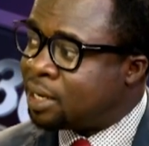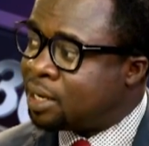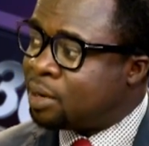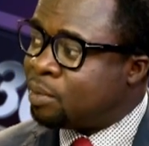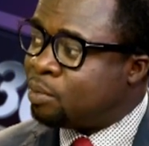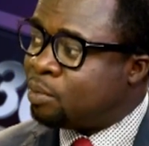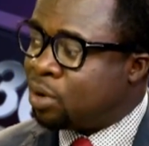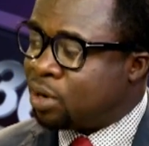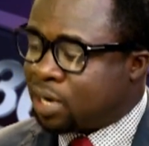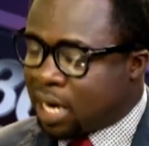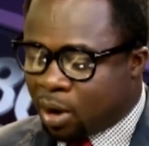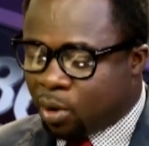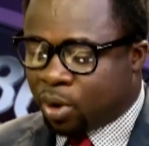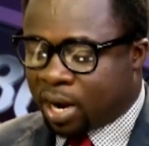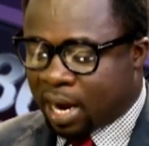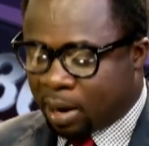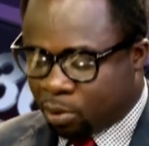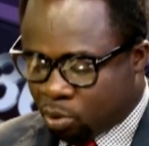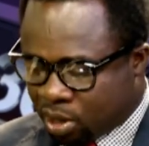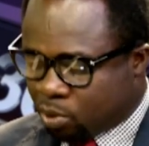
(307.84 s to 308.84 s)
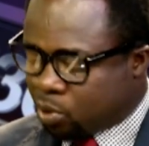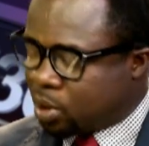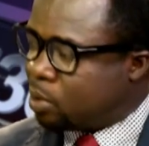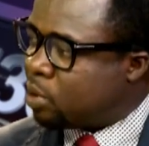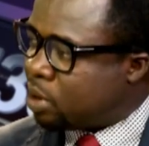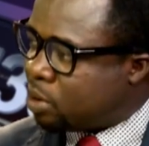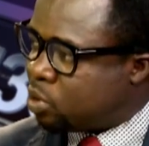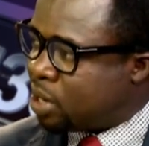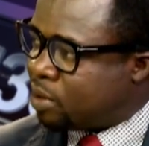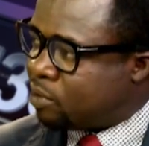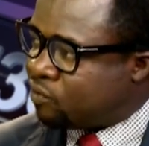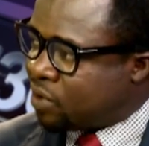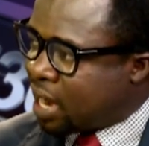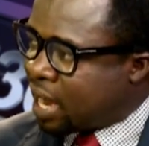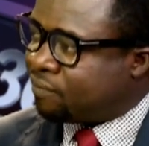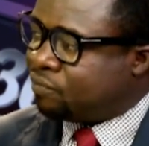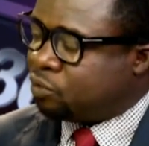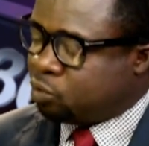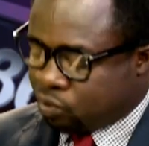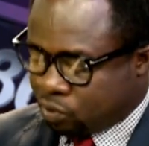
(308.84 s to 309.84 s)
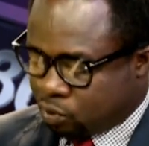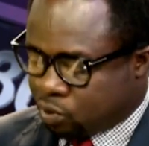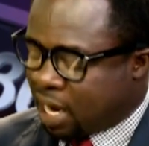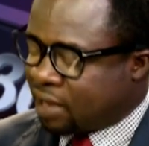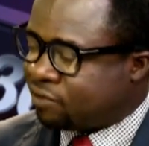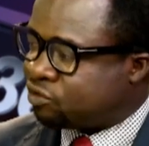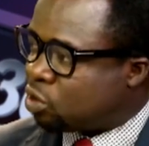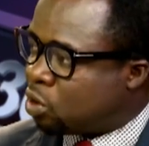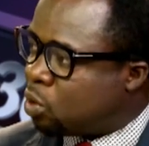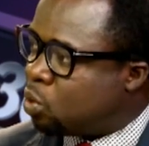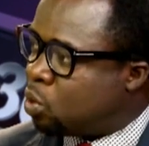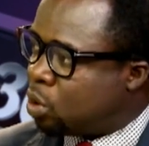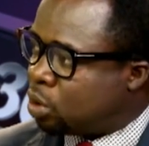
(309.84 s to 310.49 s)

But now we have someone